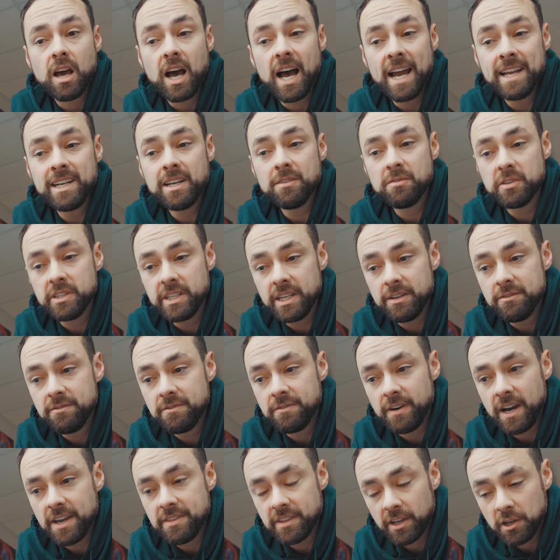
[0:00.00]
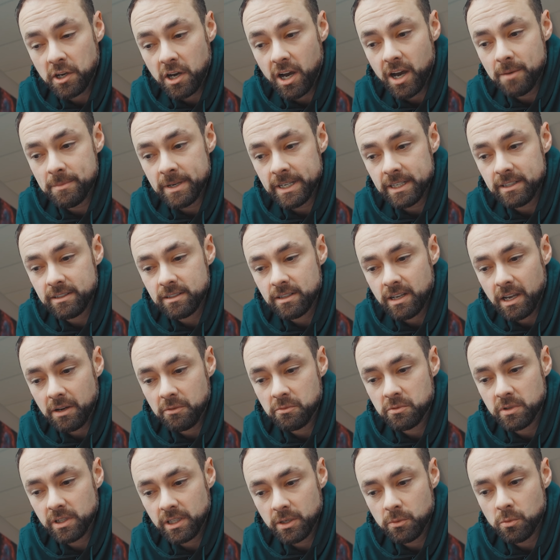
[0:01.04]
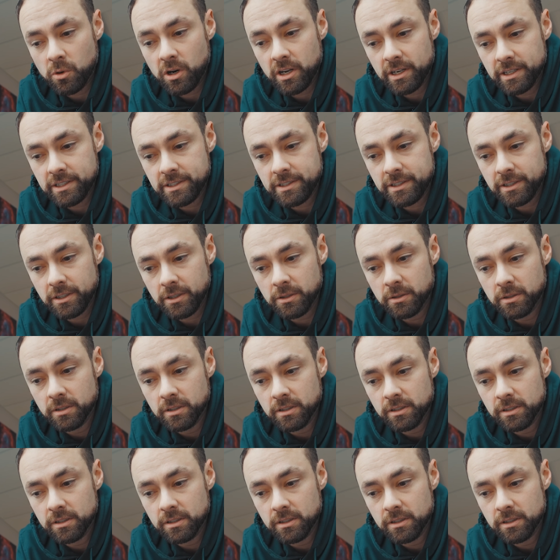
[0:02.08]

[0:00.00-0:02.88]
I never did find the comet. I really wanted to.